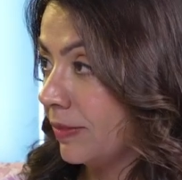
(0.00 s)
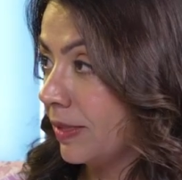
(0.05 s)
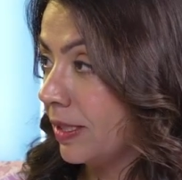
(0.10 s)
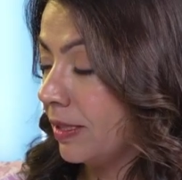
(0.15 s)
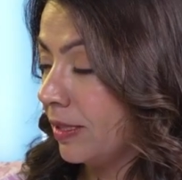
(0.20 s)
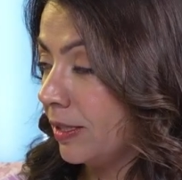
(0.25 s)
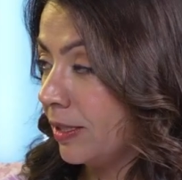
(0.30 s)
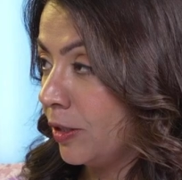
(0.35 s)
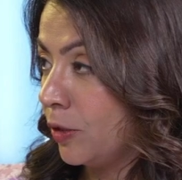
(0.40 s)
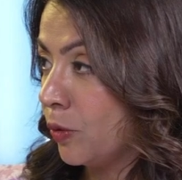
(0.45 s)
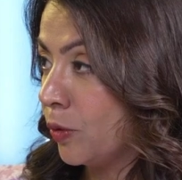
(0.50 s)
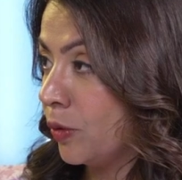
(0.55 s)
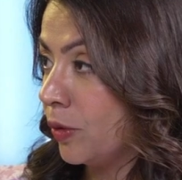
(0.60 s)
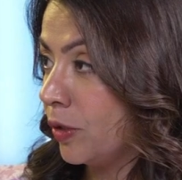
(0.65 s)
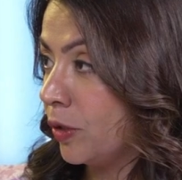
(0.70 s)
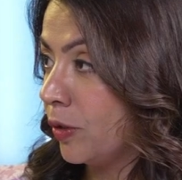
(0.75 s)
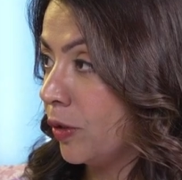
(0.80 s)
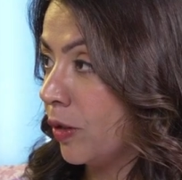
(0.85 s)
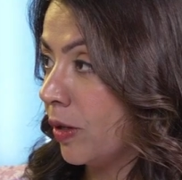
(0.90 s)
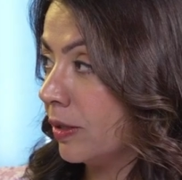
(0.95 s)

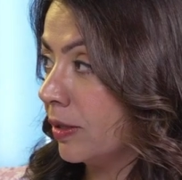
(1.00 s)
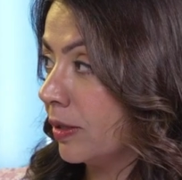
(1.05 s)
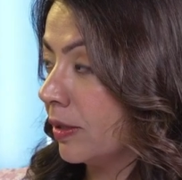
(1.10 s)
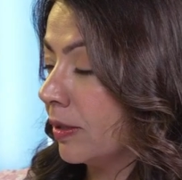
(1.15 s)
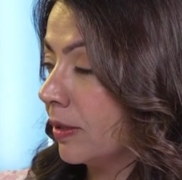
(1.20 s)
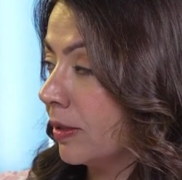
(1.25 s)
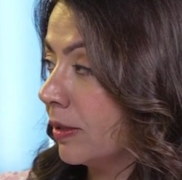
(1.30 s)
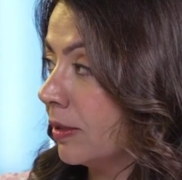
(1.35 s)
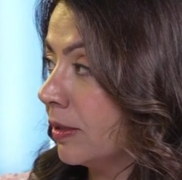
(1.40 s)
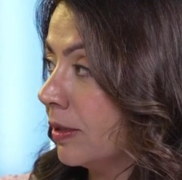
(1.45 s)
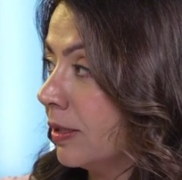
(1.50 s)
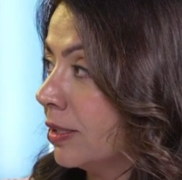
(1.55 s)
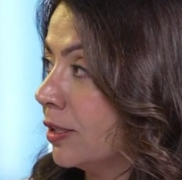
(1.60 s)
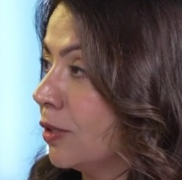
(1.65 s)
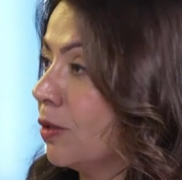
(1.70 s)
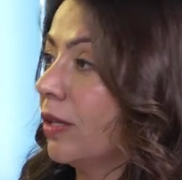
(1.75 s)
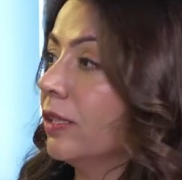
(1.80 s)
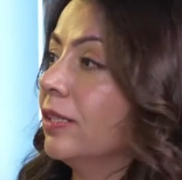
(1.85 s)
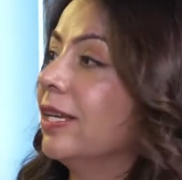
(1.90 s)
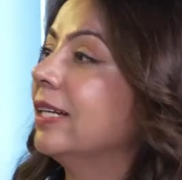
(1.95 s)
you're not. It's
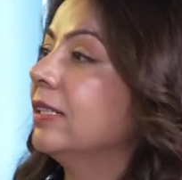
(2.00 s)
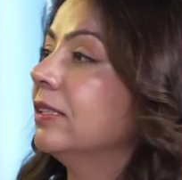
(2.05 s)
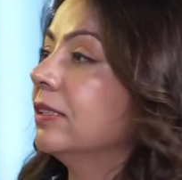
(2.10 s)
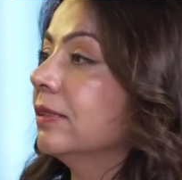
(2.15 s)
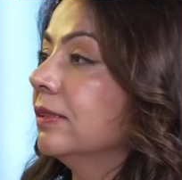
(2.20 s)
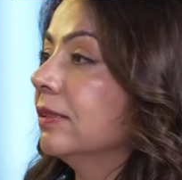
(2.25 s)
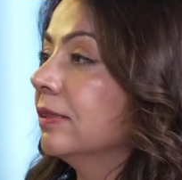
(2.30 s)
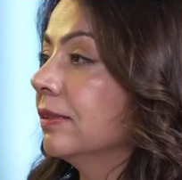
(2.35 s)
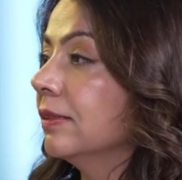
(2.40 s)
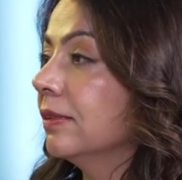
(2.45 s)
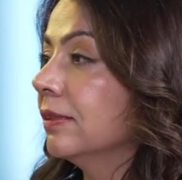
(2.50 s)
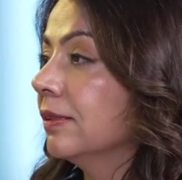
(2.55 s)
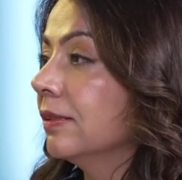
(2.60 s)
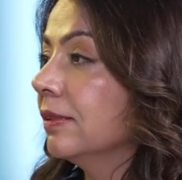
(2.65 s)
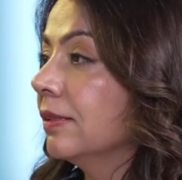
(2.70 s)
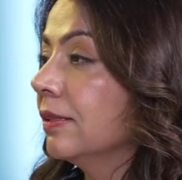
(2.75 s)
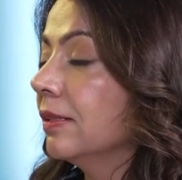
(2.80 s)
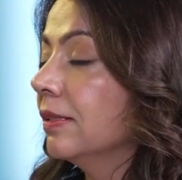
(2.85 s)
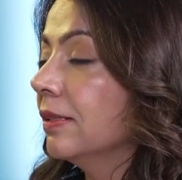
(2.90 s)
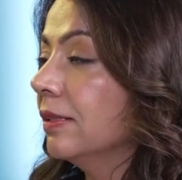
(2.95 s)
not that
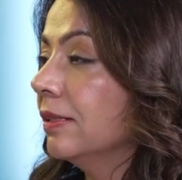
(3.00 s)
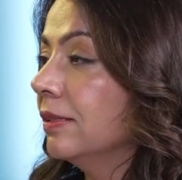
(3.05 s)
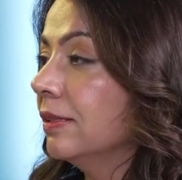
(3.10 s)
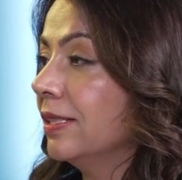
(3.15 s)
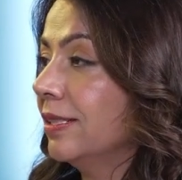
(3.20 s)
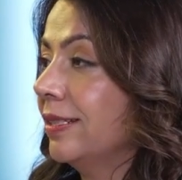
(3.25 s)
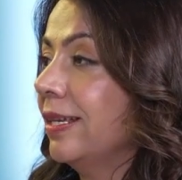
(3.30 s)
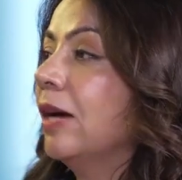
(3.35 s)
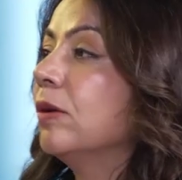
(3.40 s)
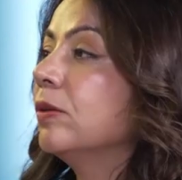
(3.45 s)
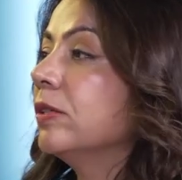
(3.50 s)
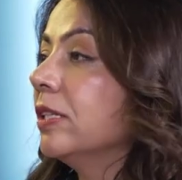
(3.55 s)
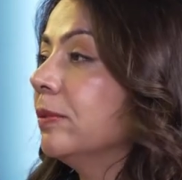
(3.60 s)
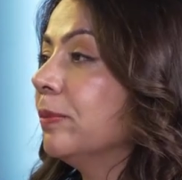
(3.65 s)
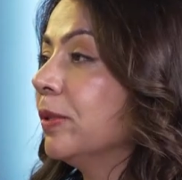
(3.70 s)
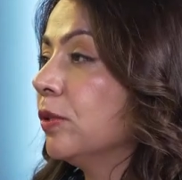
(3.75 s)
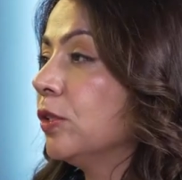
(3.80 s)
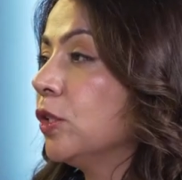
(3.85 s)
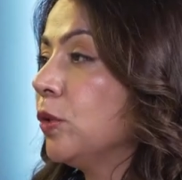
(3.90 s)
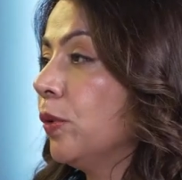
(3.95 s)
discounted
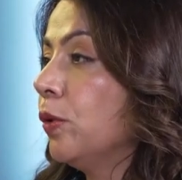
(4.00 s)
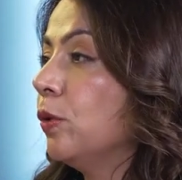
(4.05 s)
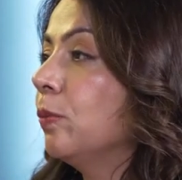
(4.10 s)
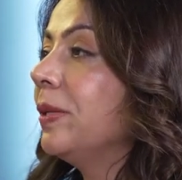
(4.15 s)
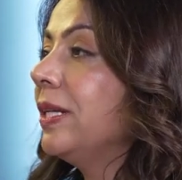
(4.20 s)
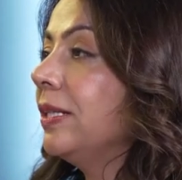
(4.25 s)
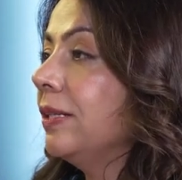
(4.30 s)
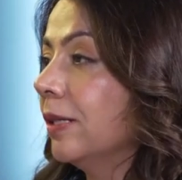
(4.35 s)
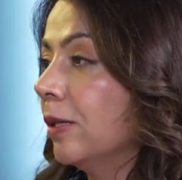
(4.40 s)
because you want to beat the